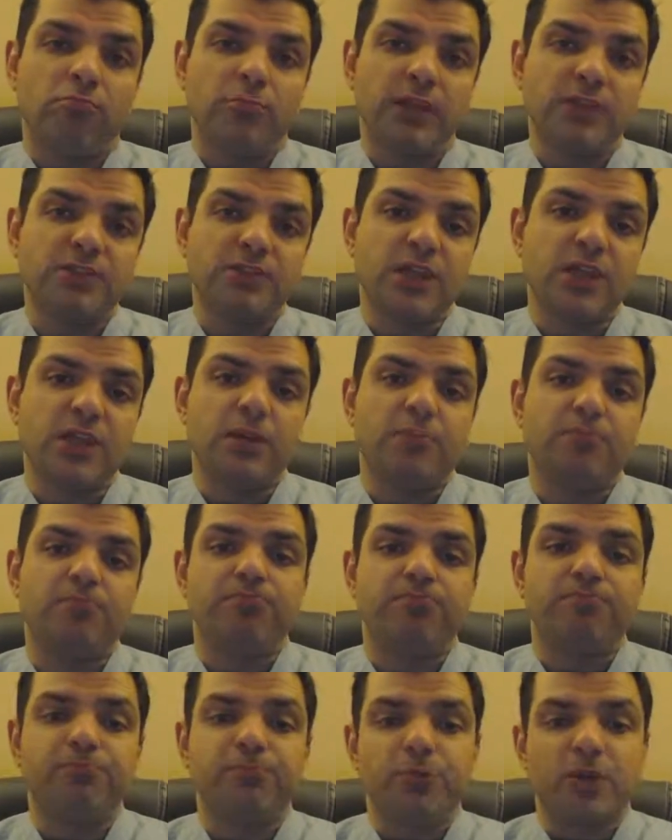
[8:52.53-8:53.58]
Let's take
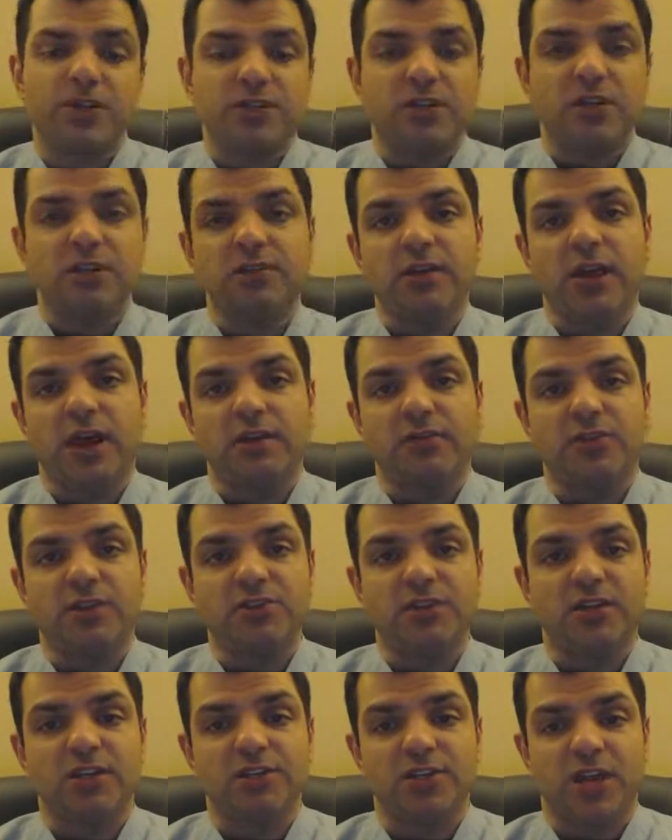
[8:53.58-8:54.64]
President Taft
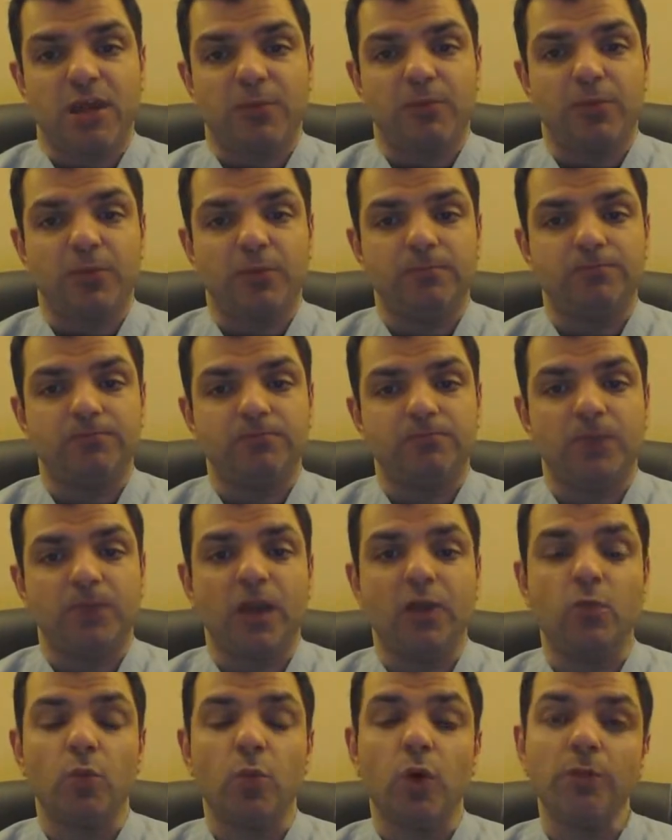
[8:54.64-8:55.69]
as an example.
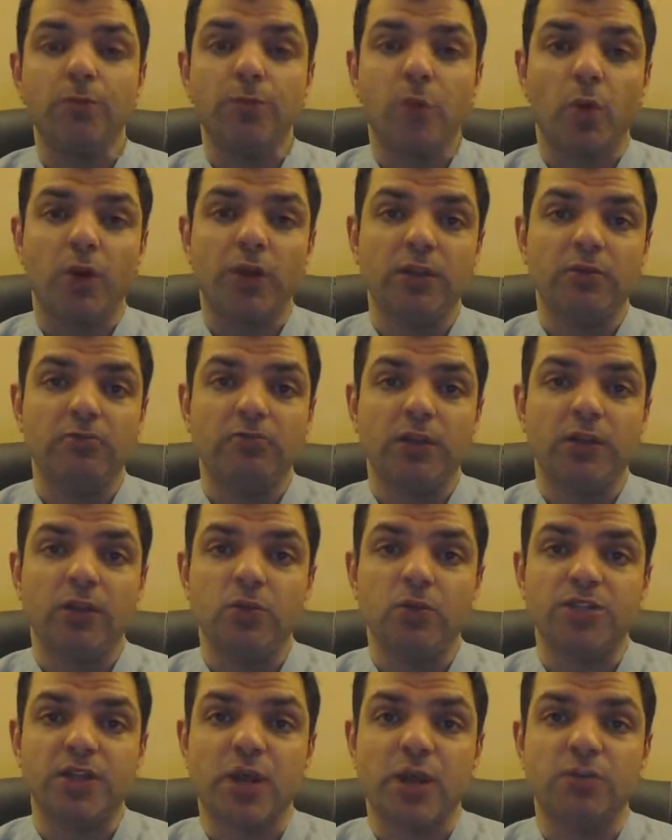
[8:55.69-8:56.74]
At one point,
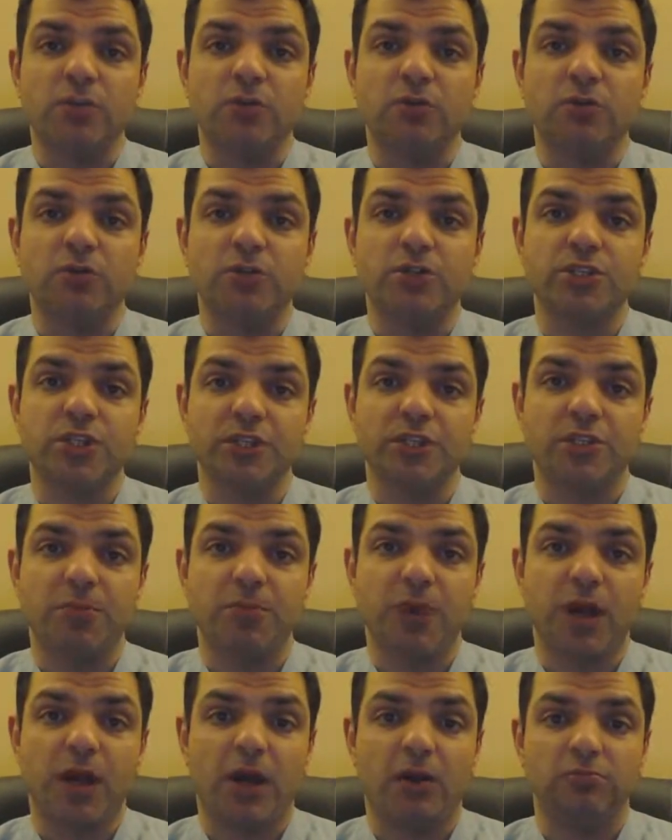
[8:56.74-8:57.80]
he was able to lose
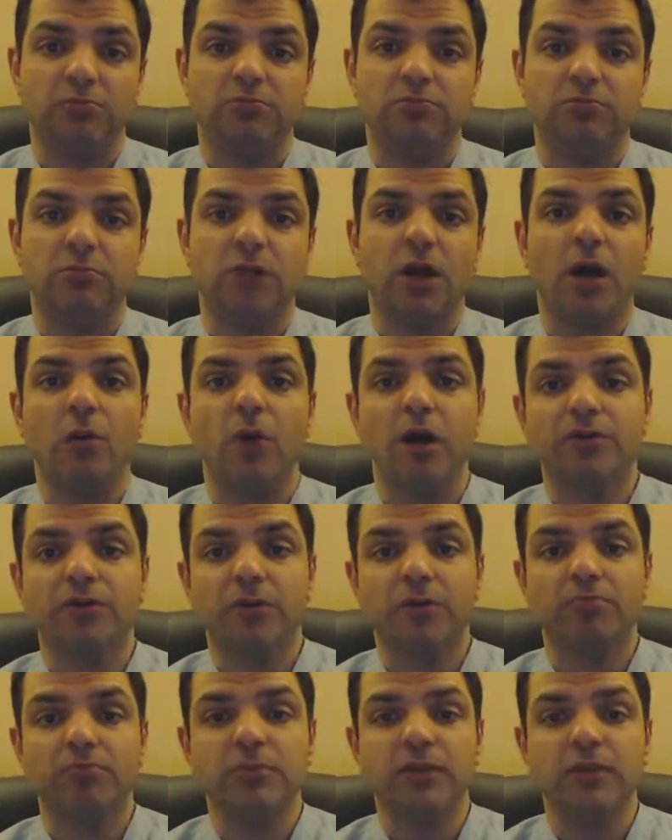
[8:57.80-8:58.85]
60 pounds.
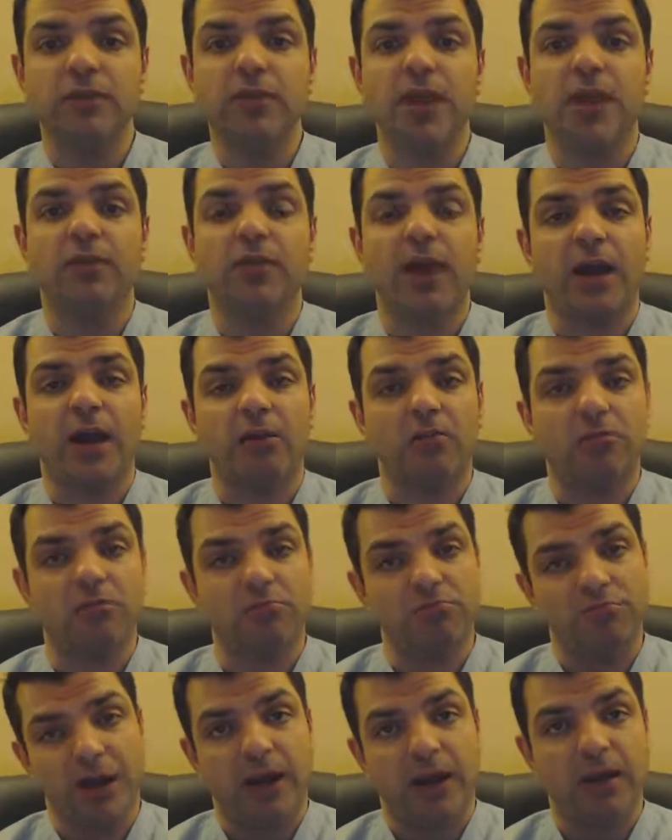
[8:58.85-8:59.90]
However, he gained that
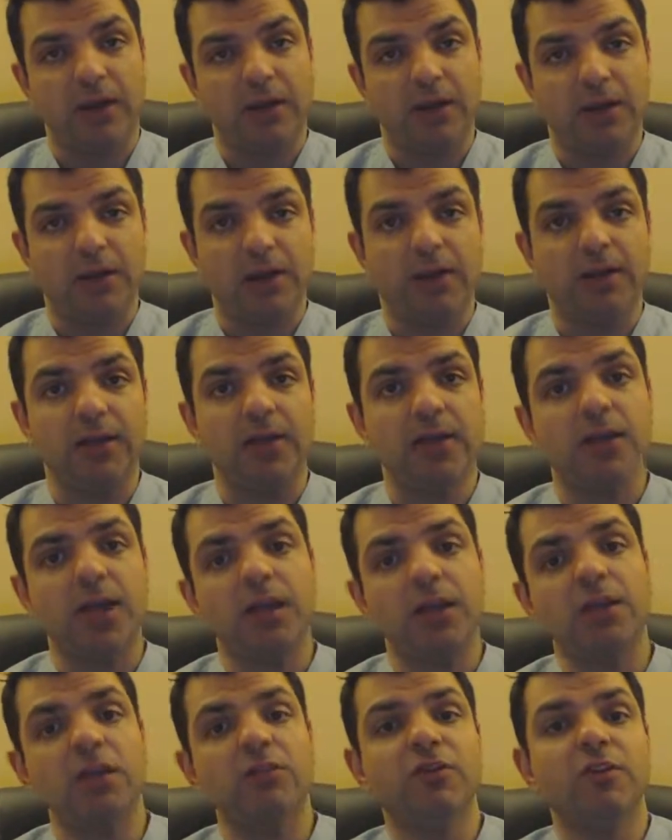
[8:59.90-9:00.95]
back, and he
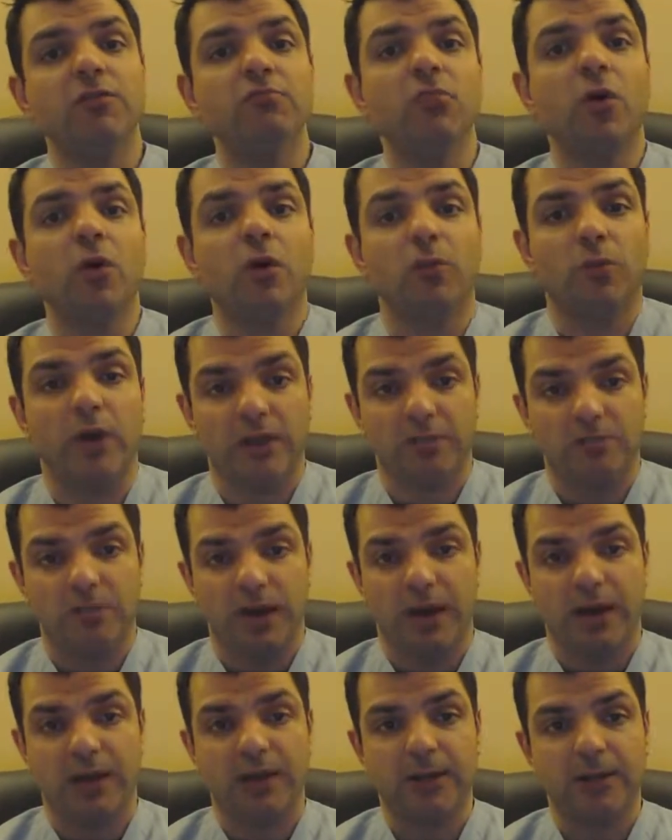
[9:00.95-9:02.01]
gained even more weight
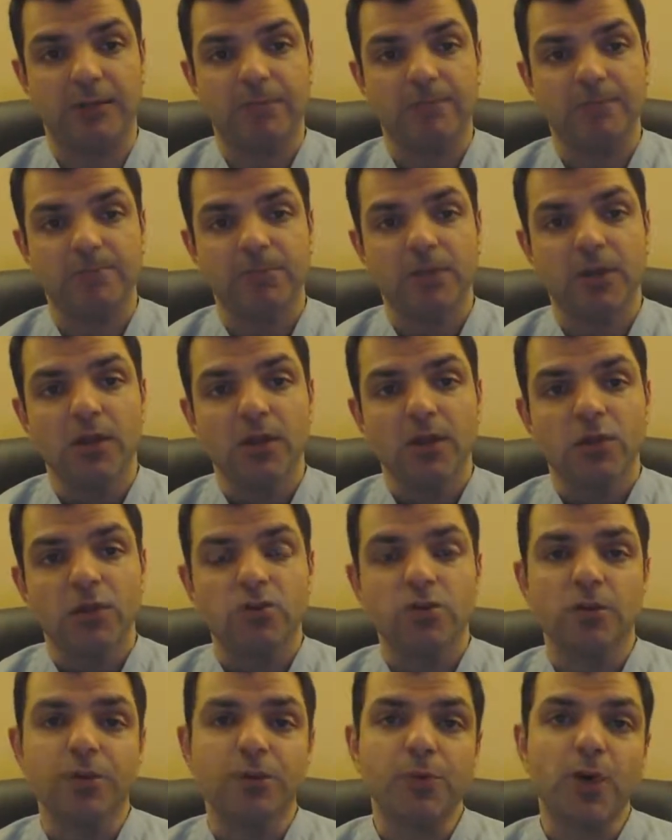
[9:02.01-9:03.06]
back.
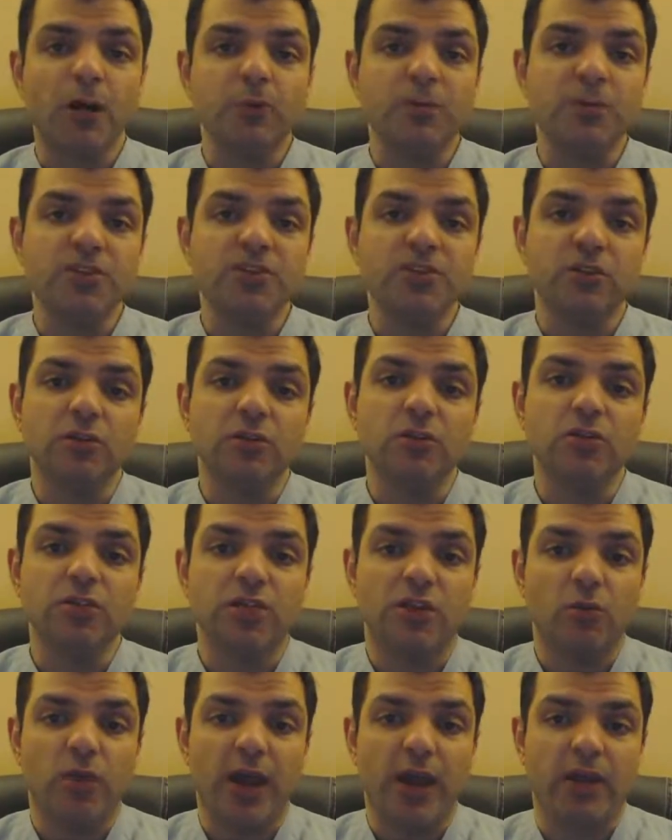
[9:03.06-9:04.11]
So the problem isn't
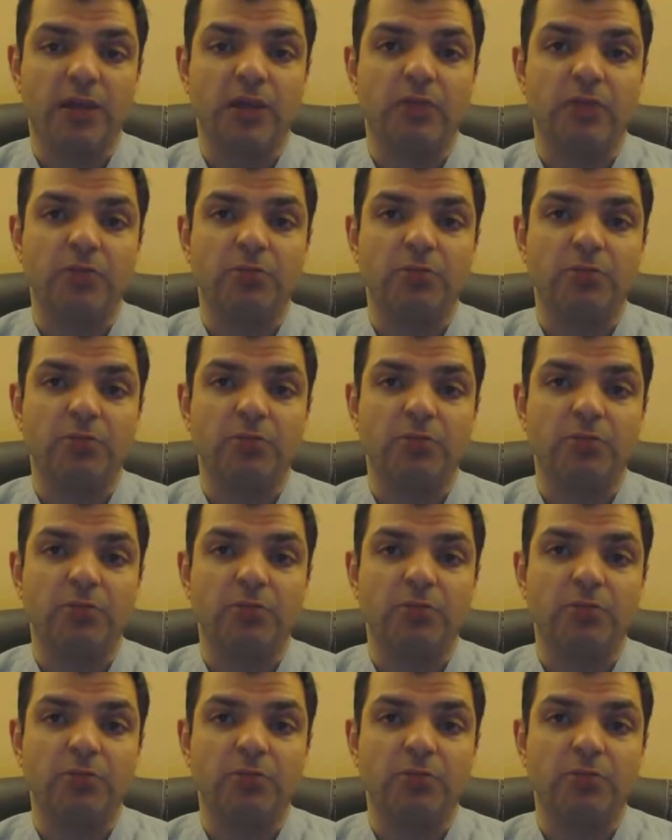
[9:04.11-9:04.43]
losing weight,